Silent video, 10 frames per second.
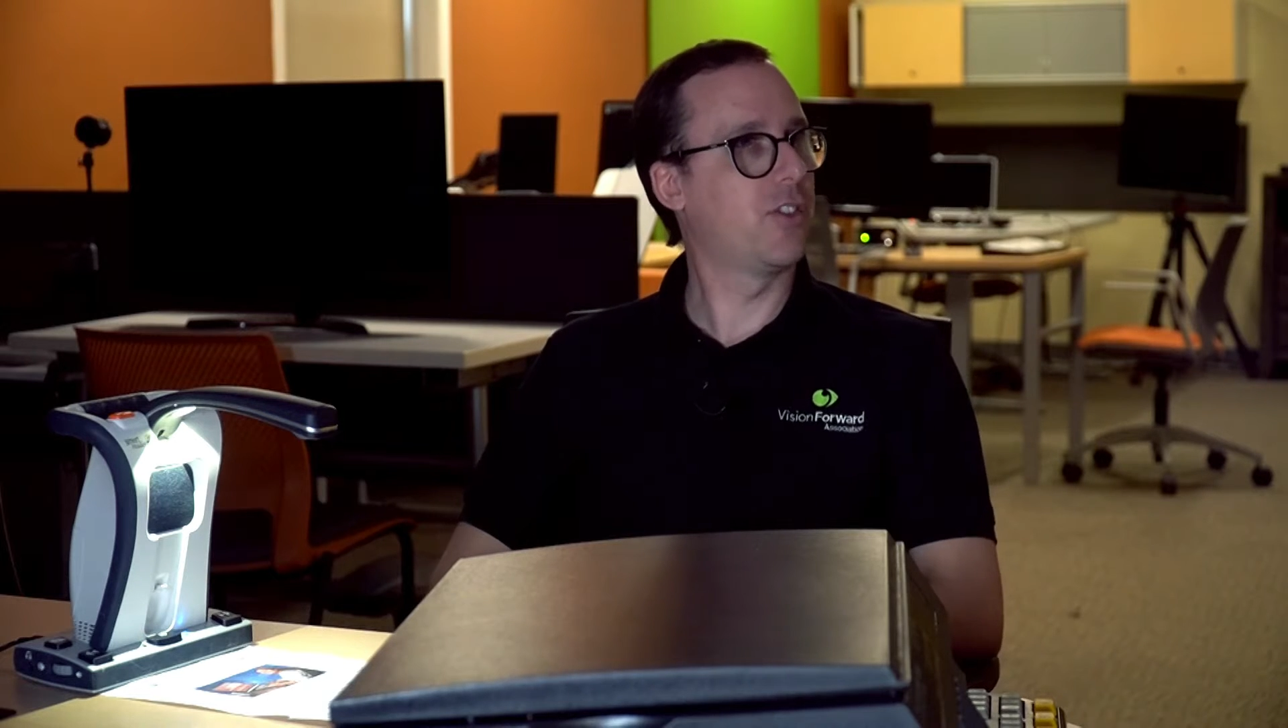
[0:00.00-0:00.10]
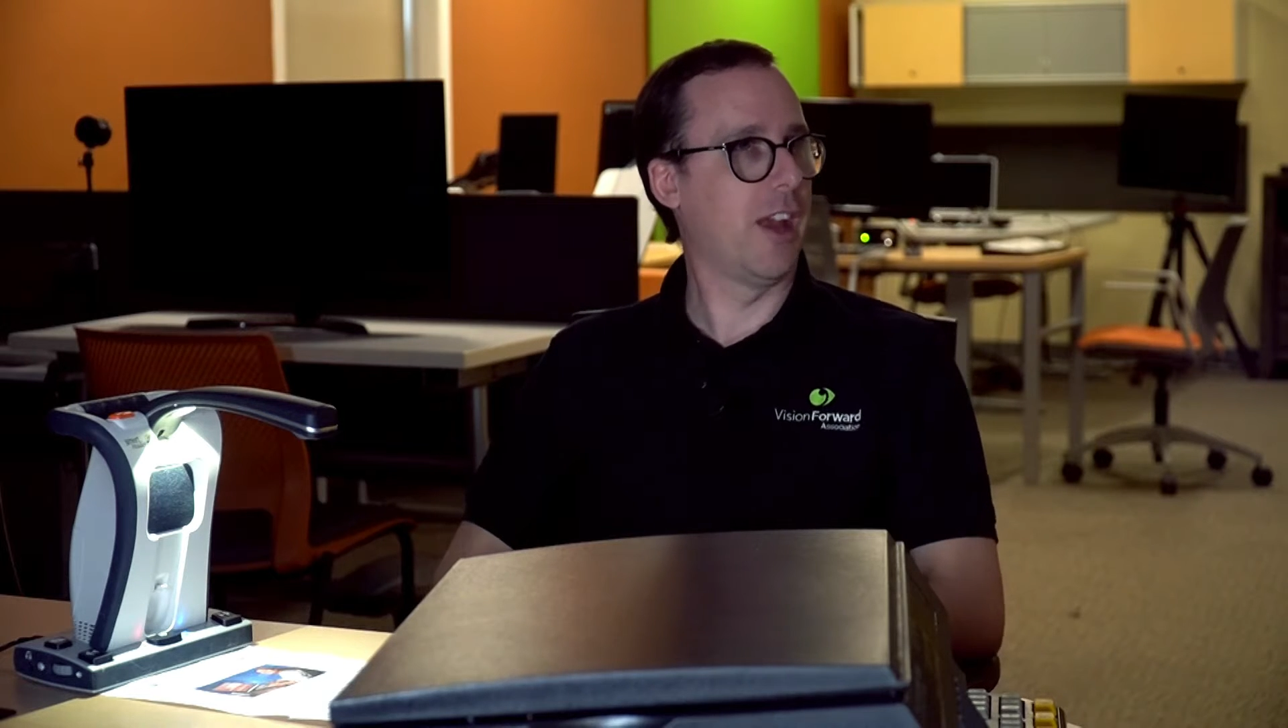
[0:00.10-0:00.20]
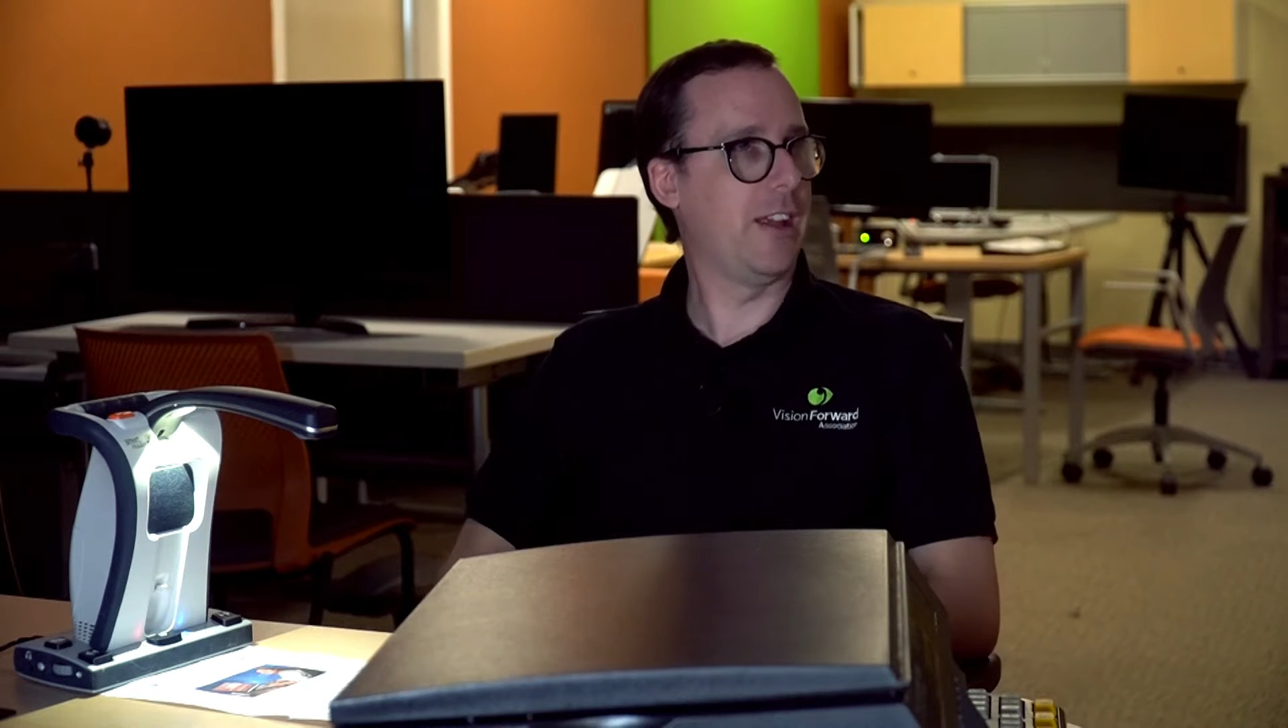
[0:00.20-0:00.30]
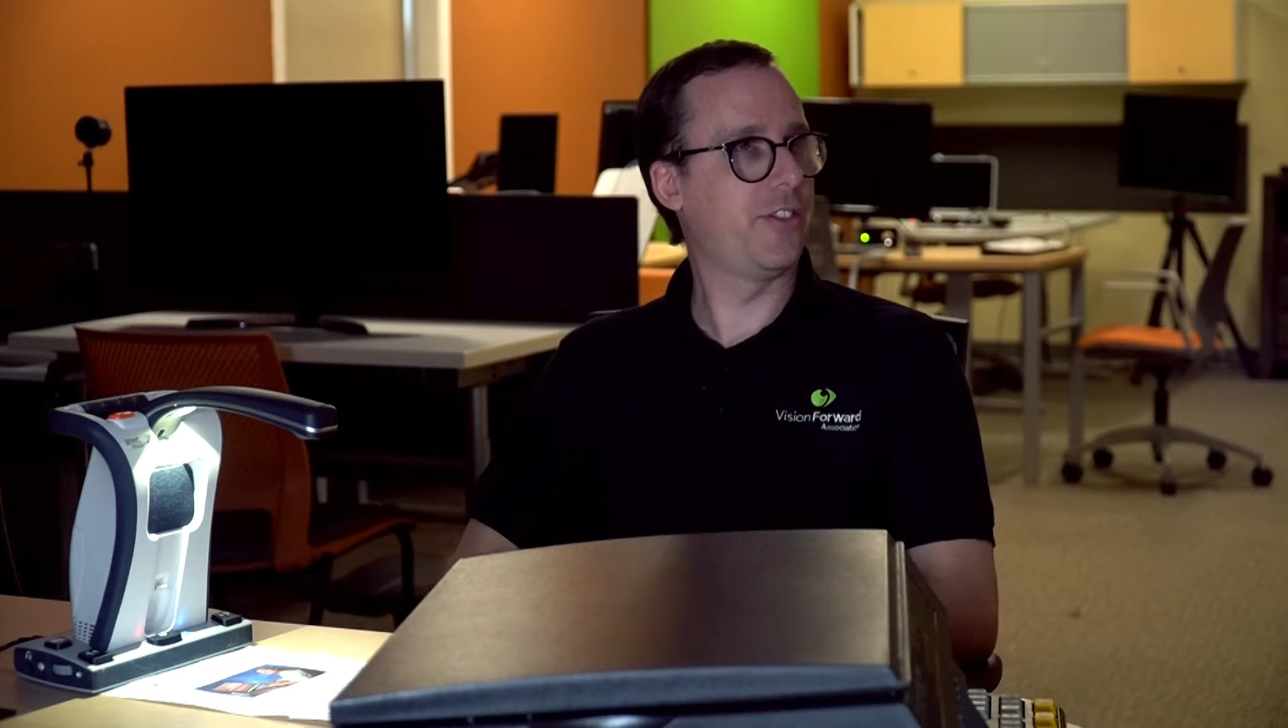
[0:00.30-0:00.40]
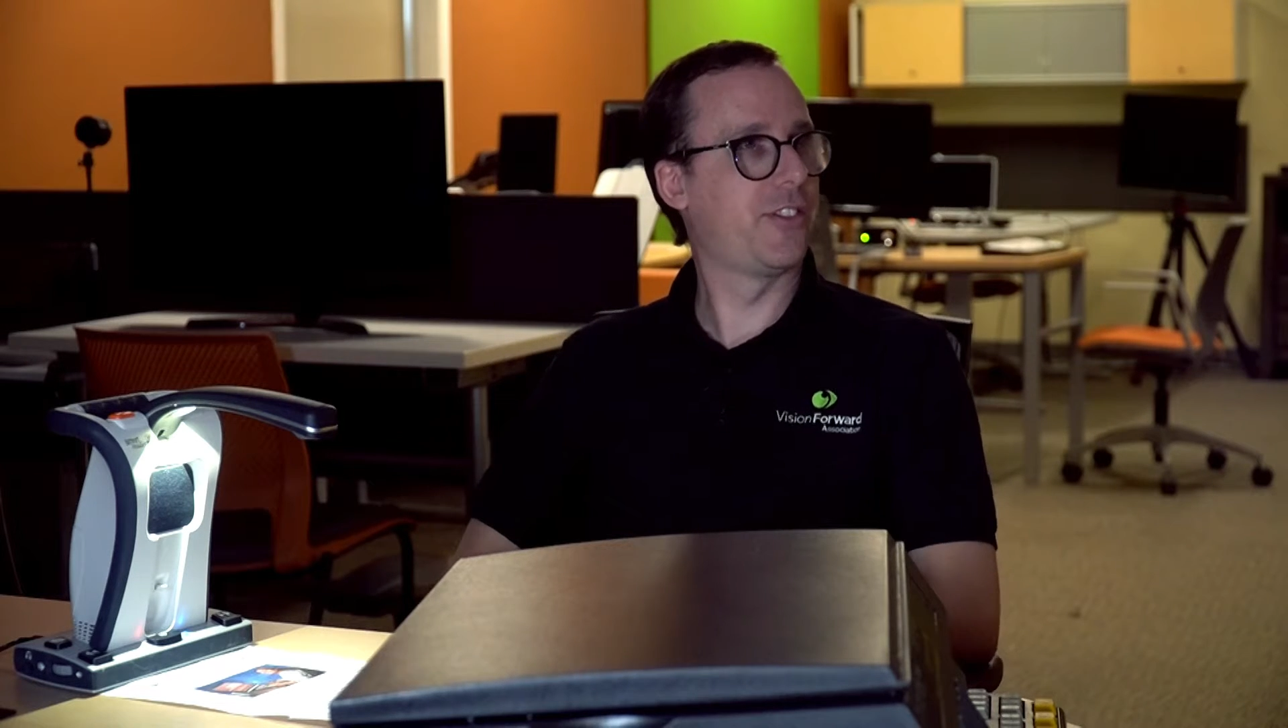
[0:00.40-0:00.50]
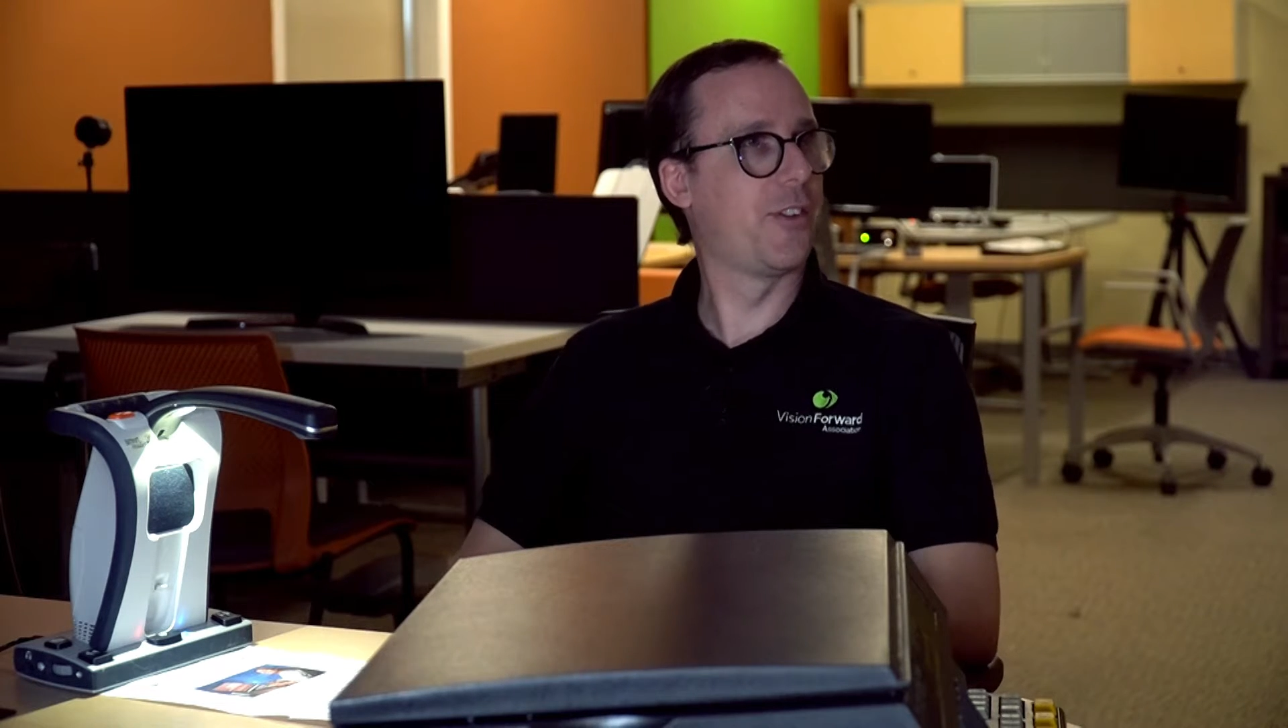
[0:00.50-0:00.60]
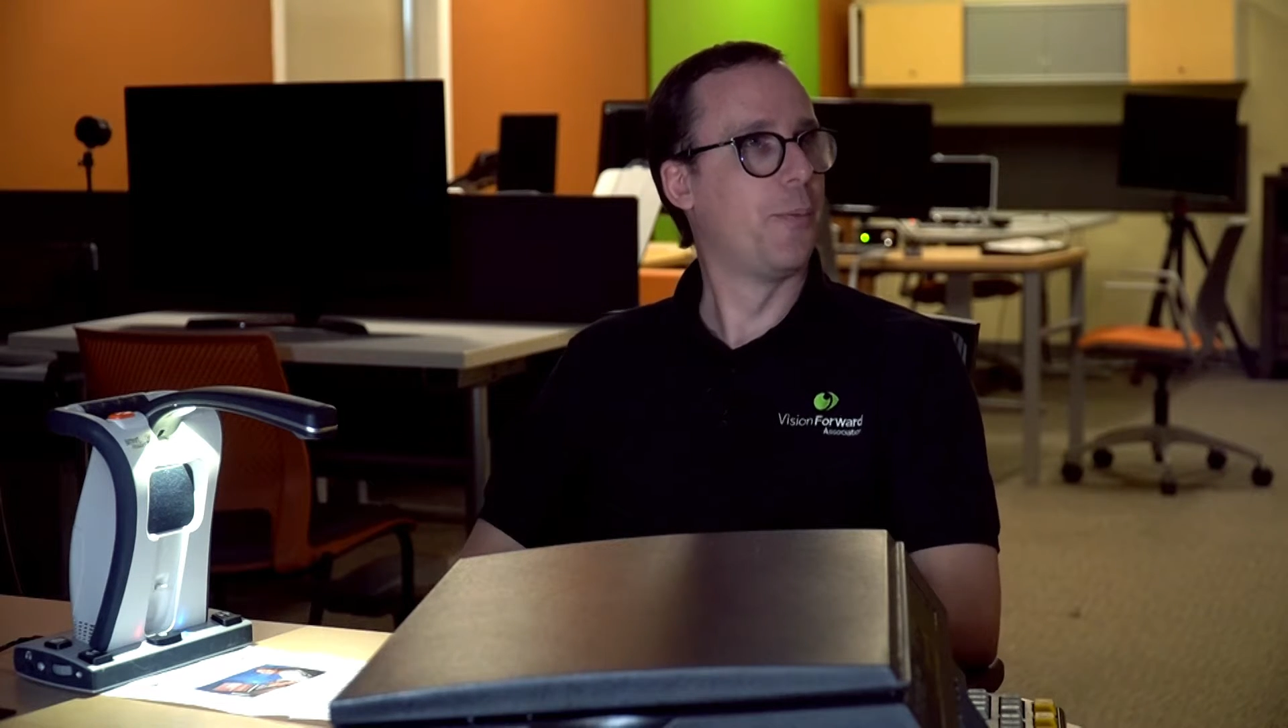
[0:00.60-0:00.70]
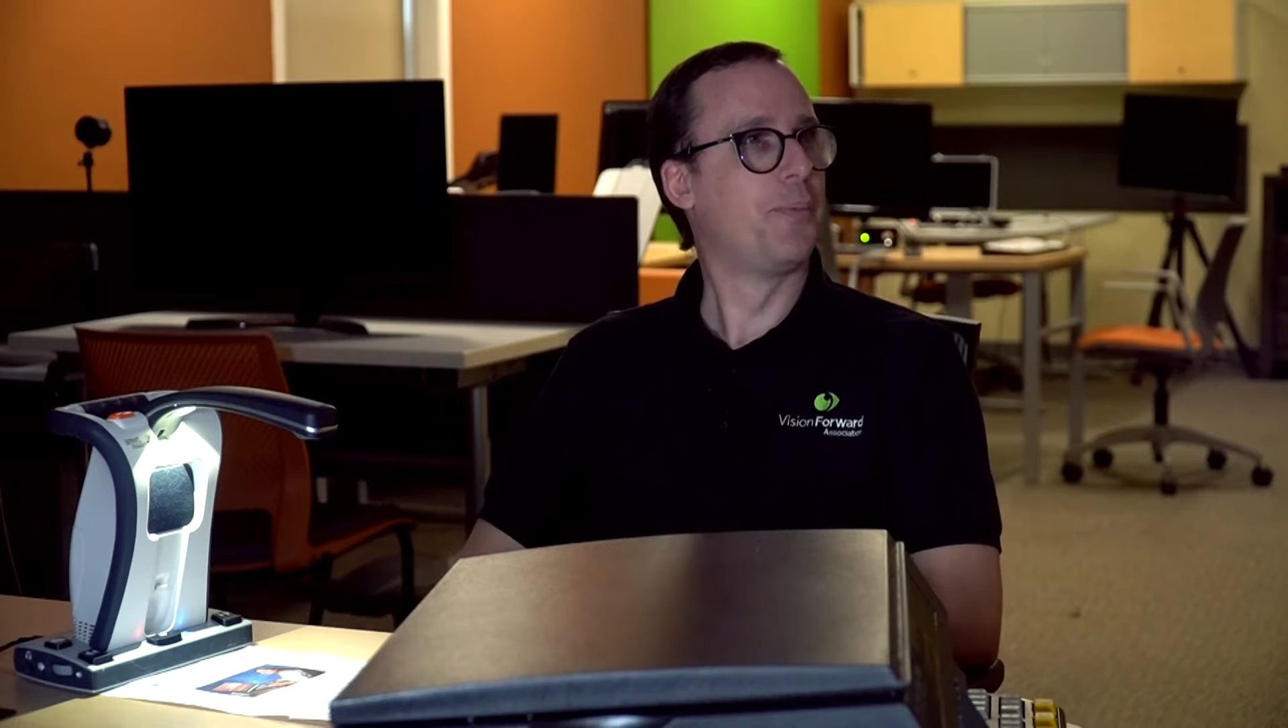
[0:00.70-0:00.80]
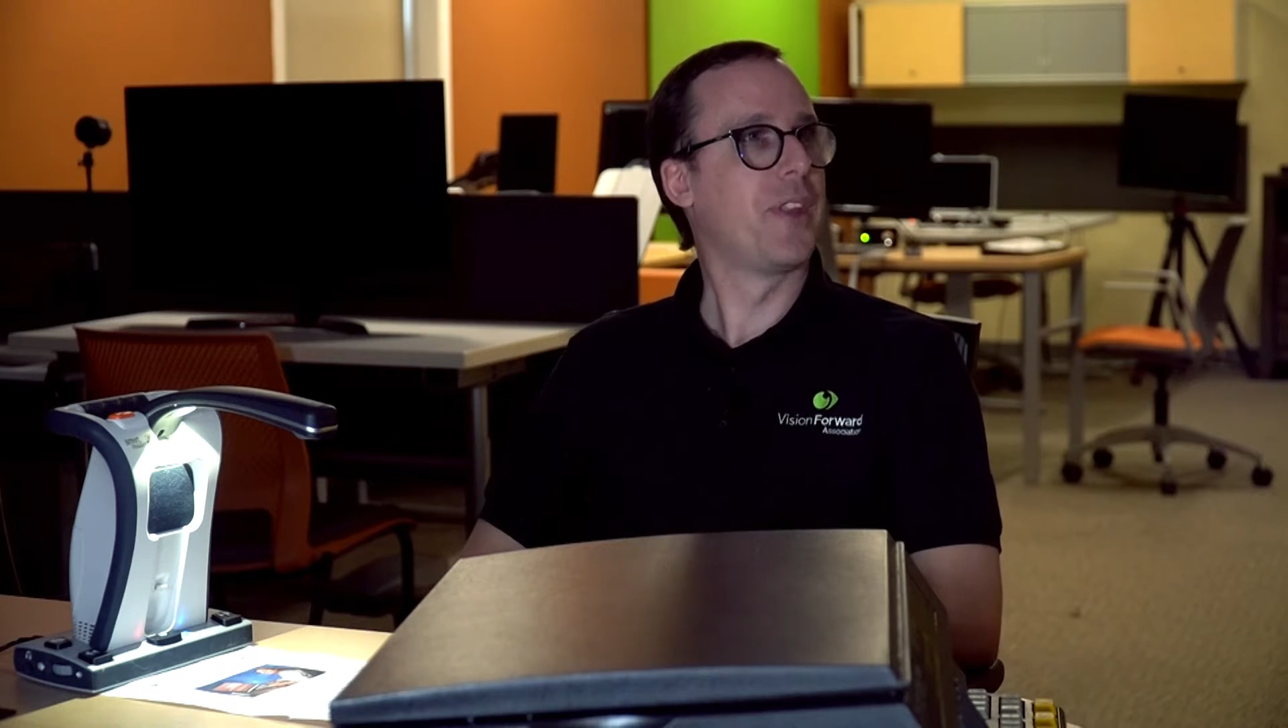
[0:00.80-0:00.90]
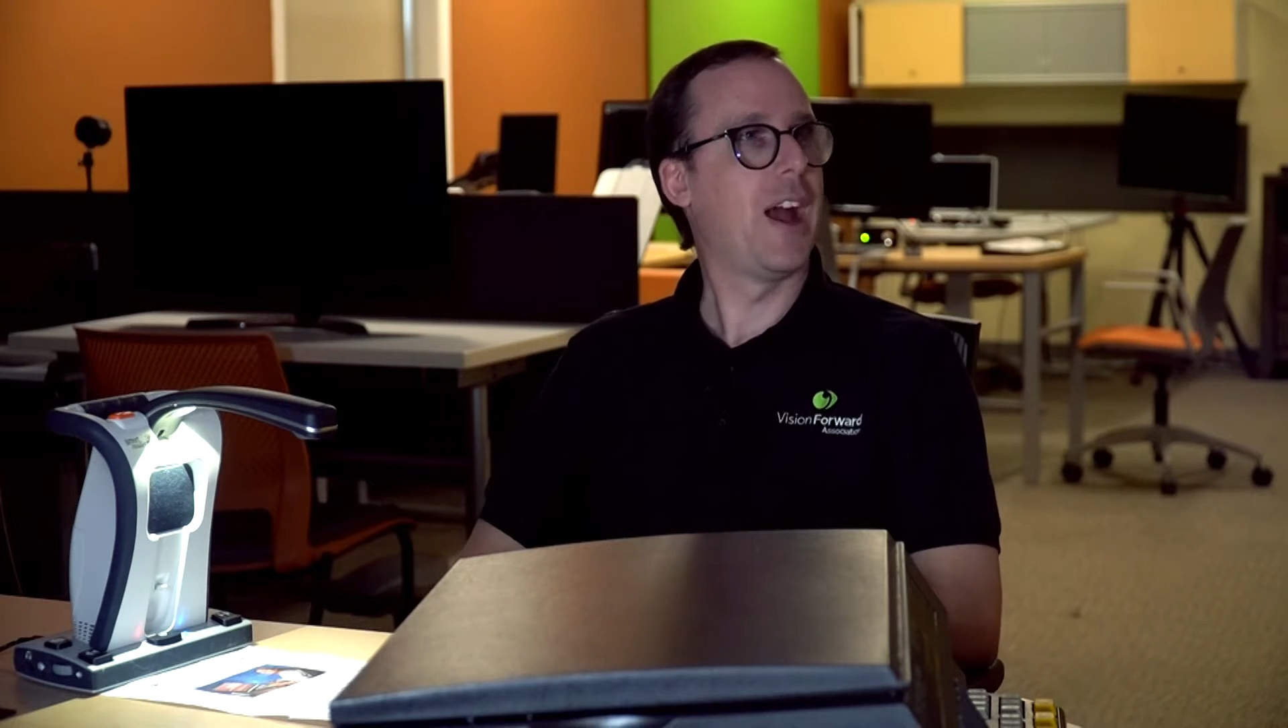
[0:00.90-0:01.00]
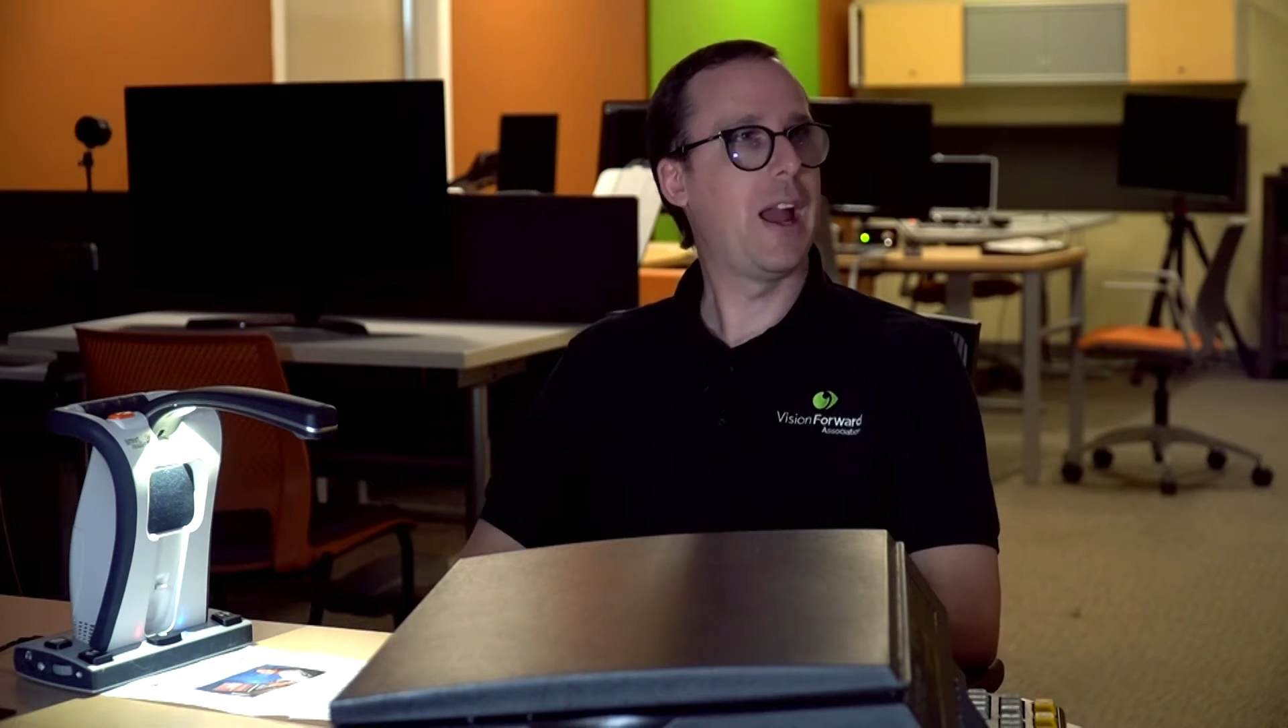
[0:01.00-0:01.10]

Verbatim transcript: test, yes,